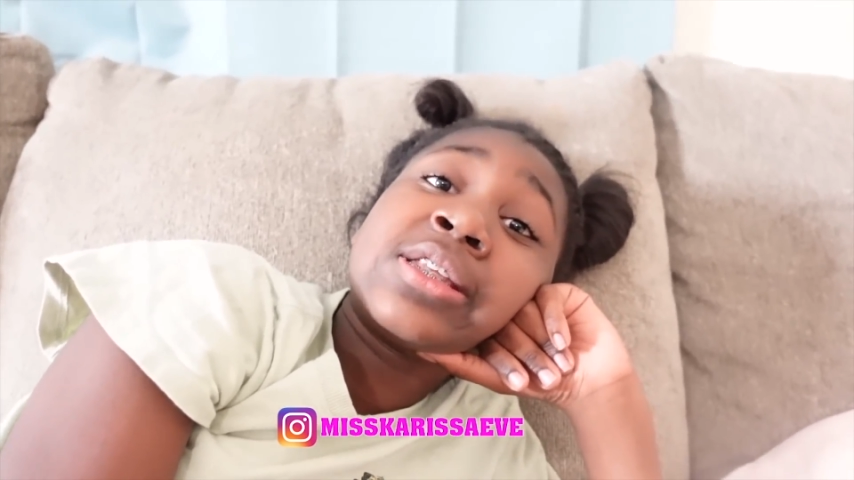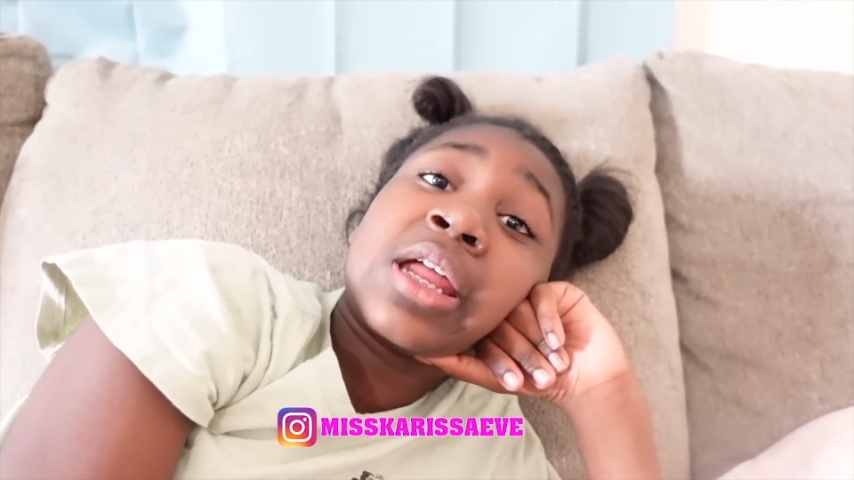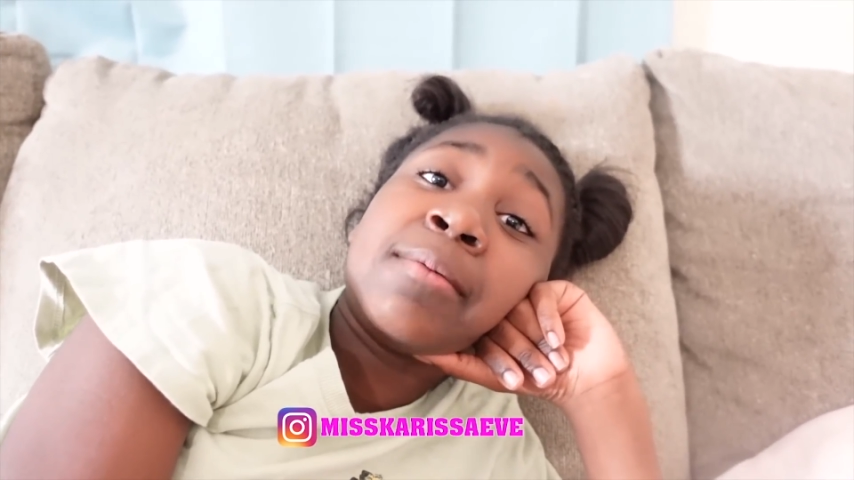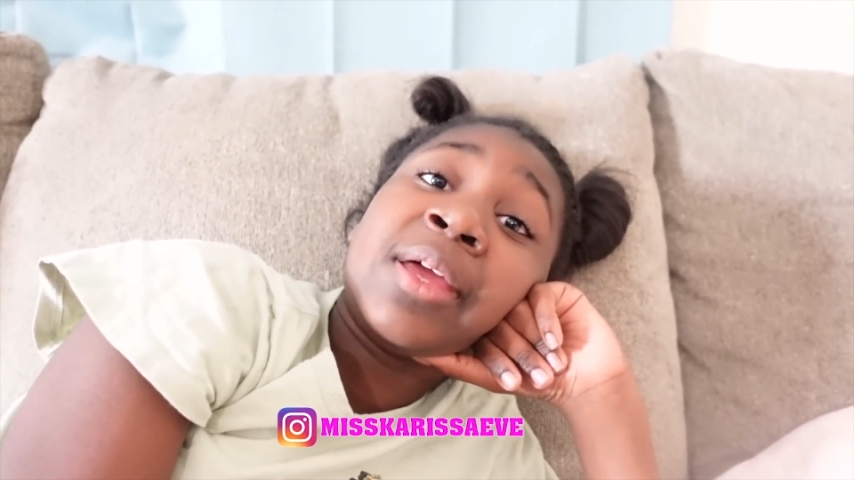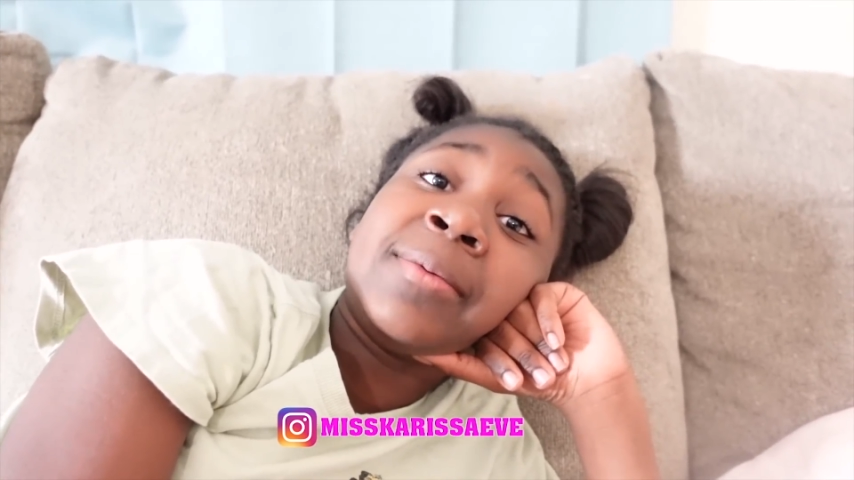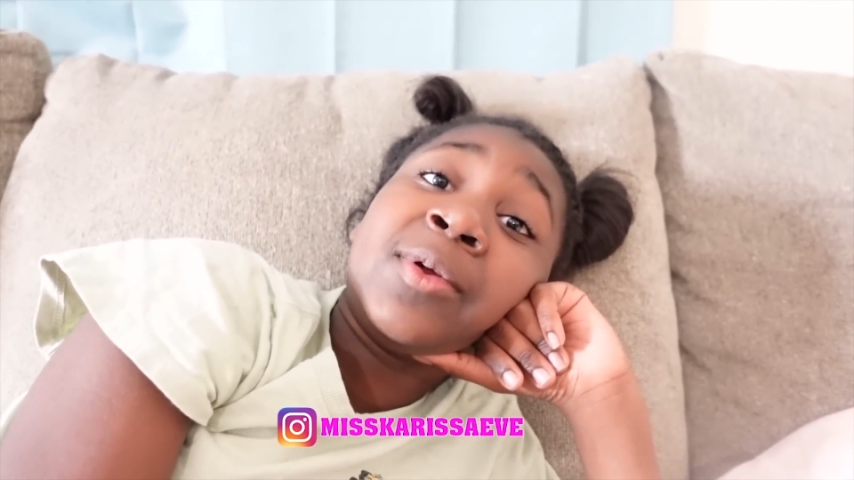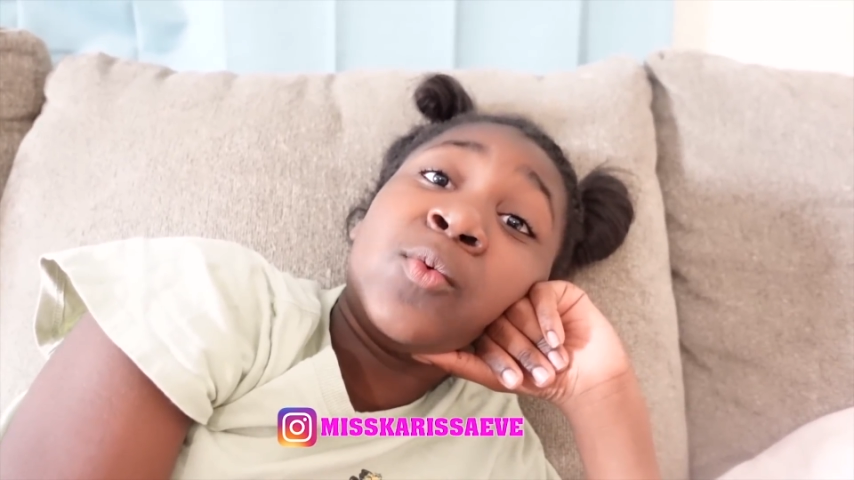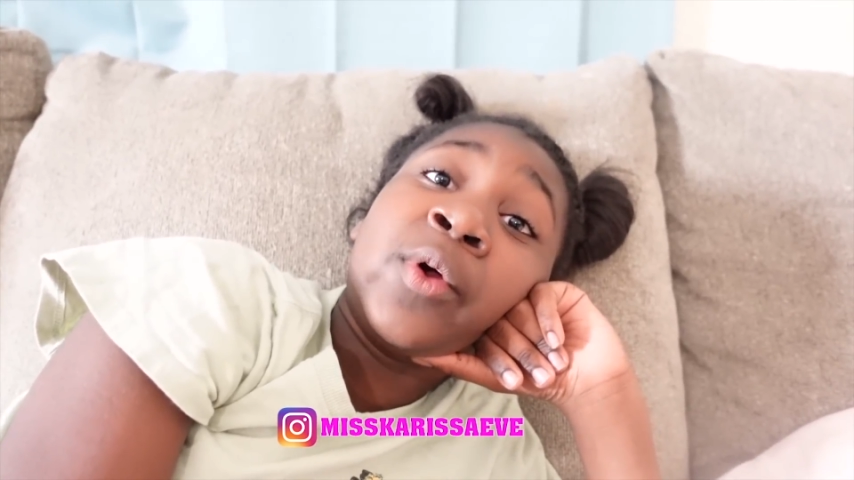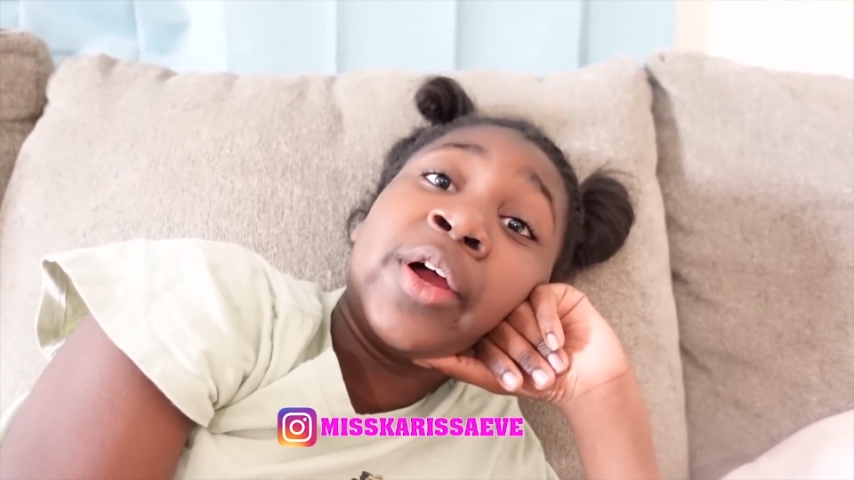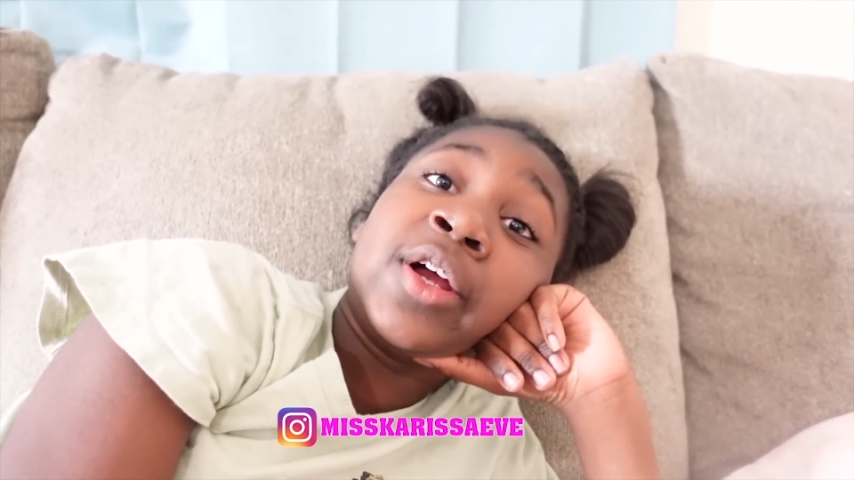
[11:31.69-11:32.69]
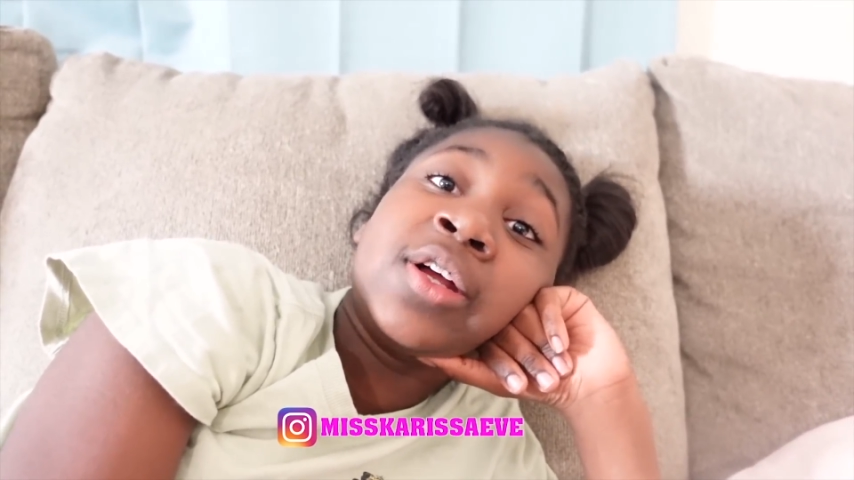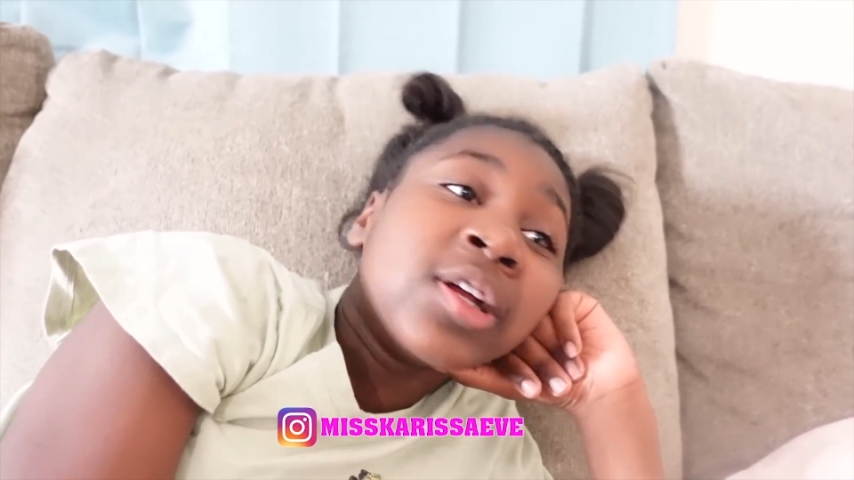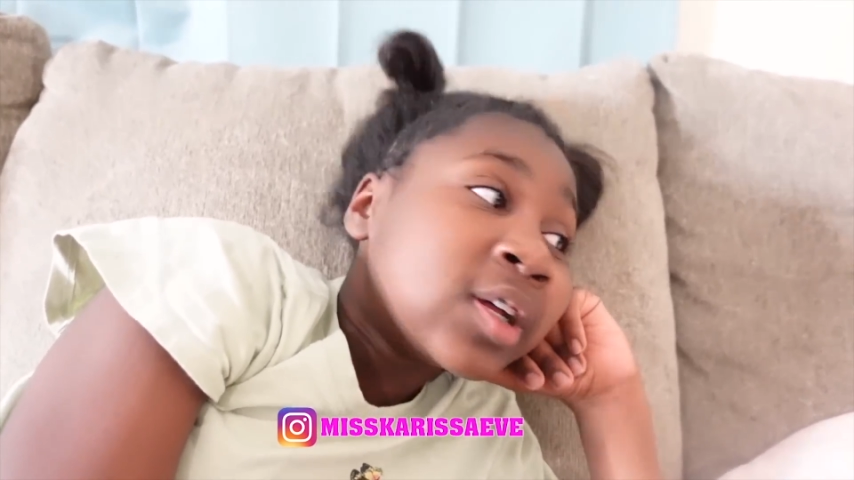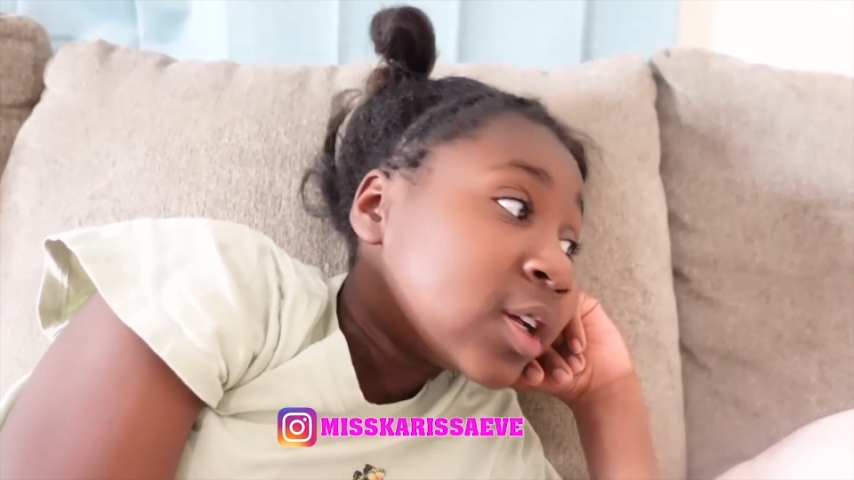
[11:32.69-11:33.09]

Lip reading: not a baby where